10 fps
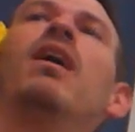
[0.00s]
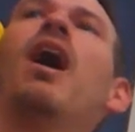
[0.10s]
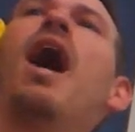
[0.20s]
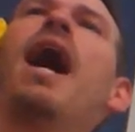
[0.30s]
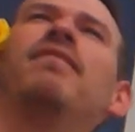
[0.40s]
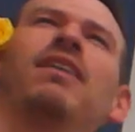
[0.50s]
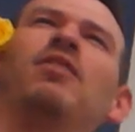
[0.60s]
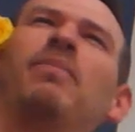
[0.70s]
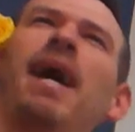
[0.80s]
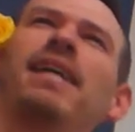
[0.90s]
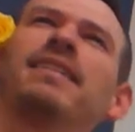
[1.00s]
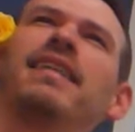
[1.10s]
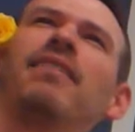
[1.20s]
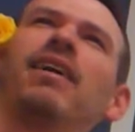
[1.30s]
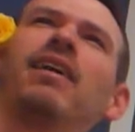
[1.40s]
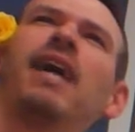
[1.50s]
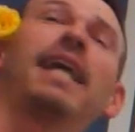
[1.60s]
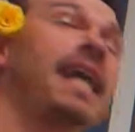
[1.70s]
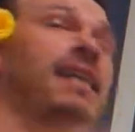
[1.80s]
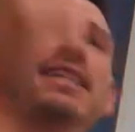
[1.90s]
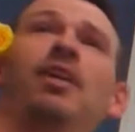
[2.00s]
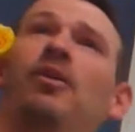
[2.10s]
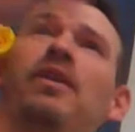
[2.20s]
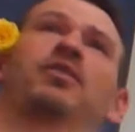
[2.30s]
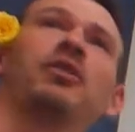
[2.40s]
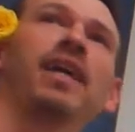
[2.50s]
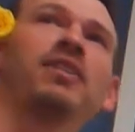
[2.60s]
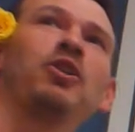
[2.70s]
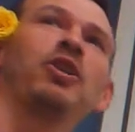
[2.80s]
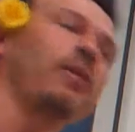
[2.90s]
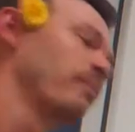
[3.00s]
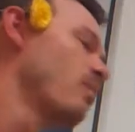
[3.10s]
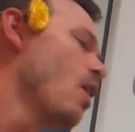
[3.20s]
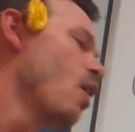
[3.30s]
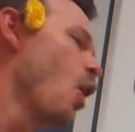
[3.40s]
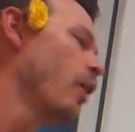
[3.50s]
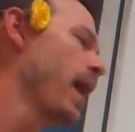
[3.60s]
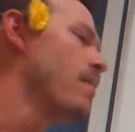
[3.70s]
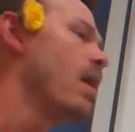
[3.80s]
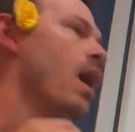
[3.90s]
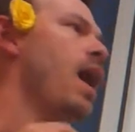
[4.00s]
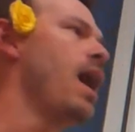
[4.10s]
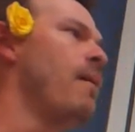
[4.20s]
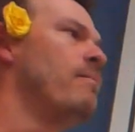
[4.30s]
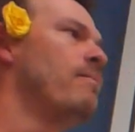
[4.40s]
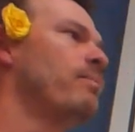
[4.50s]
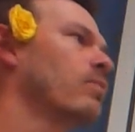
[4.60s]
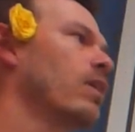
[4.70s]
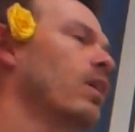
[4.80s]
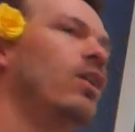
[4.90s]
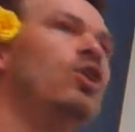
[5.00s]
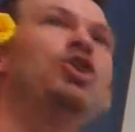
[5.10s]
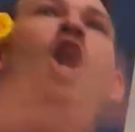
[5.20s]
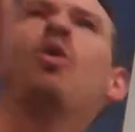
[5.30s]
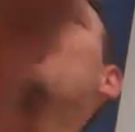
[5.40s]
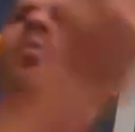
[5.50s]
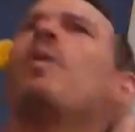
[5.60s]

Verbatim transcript: I haven't given you passes, have I? I can't say no then, so yes, you can go. Okay. Um, so we